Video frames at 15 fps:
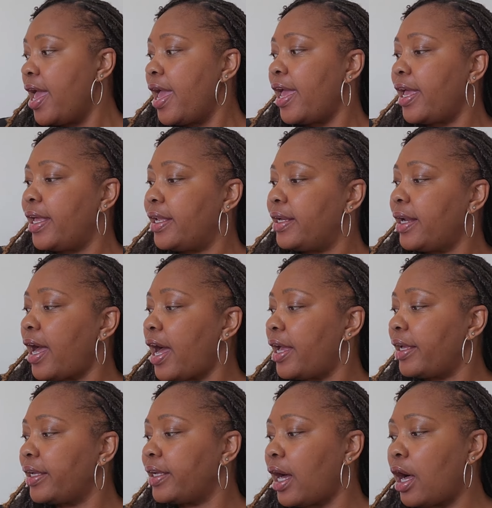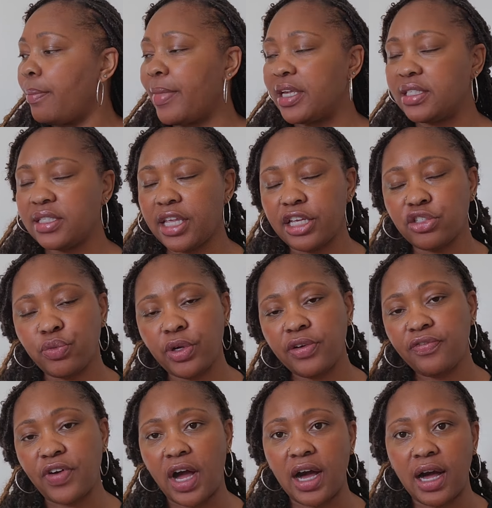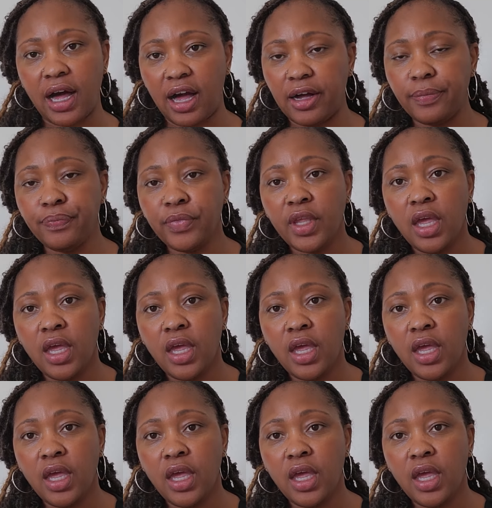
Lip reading: and I got my stage 1 Faja.